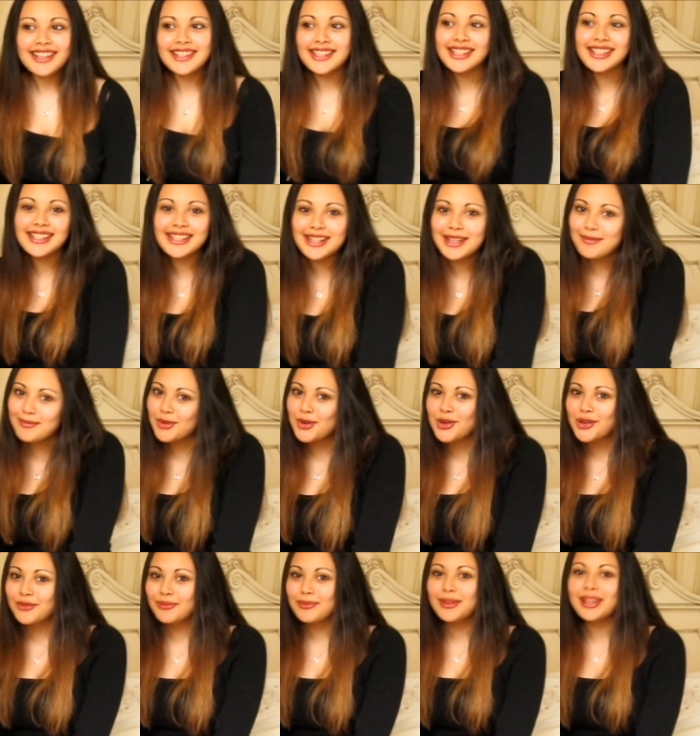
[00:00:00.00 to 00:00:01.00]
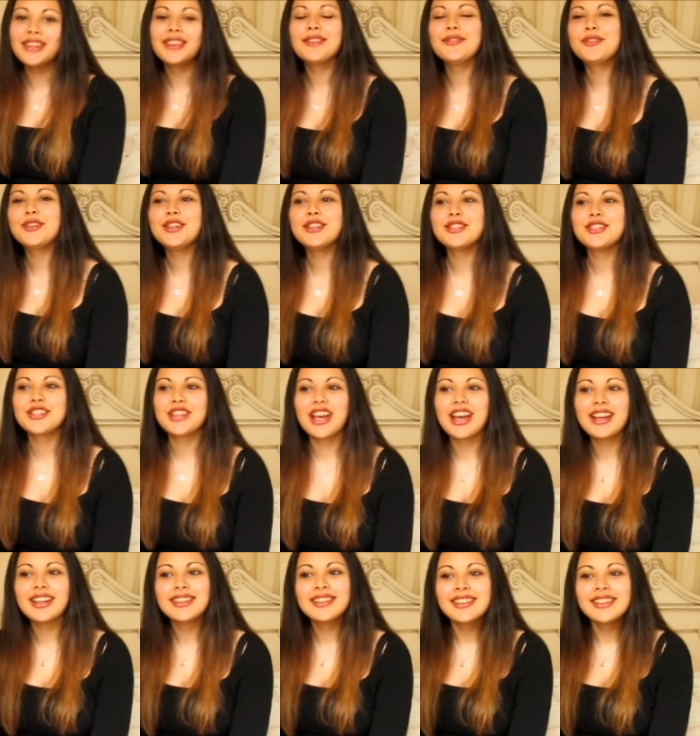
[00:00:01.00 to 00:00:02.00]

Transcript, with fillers: to see more of me in the future.